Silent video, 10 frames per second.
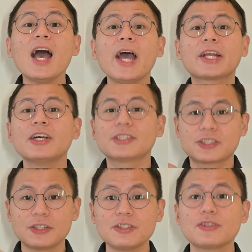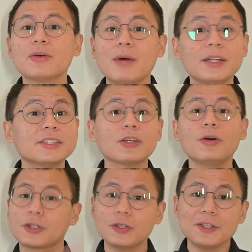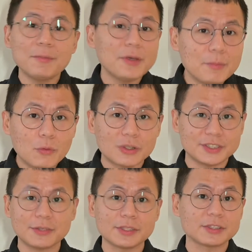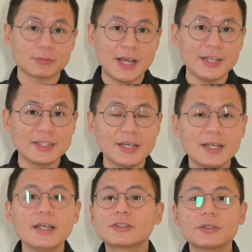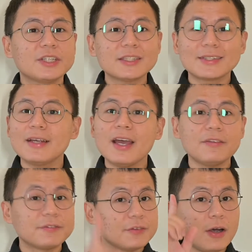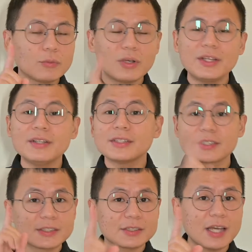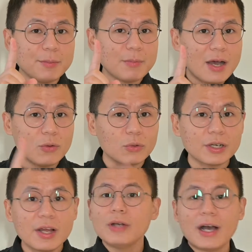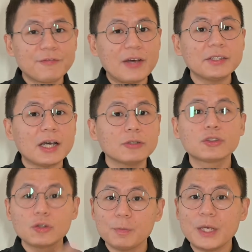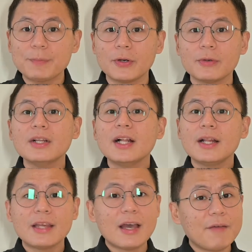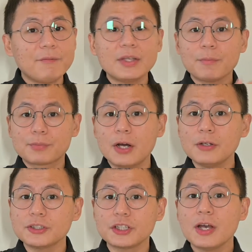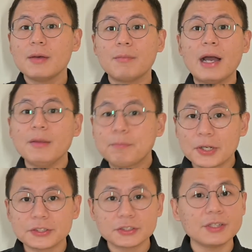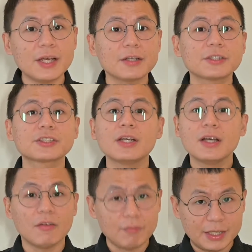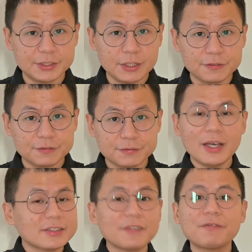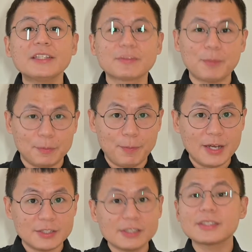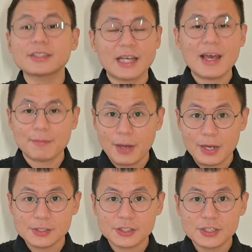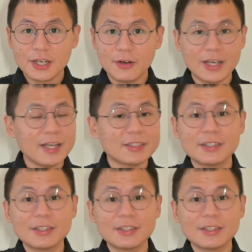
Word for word: It concerns your money, so it couldn't be more serious, right? So just today, within the same hour, I found out two people that have been approached by impersonators of myself. It's a Facebook page, it's a scam page, okay?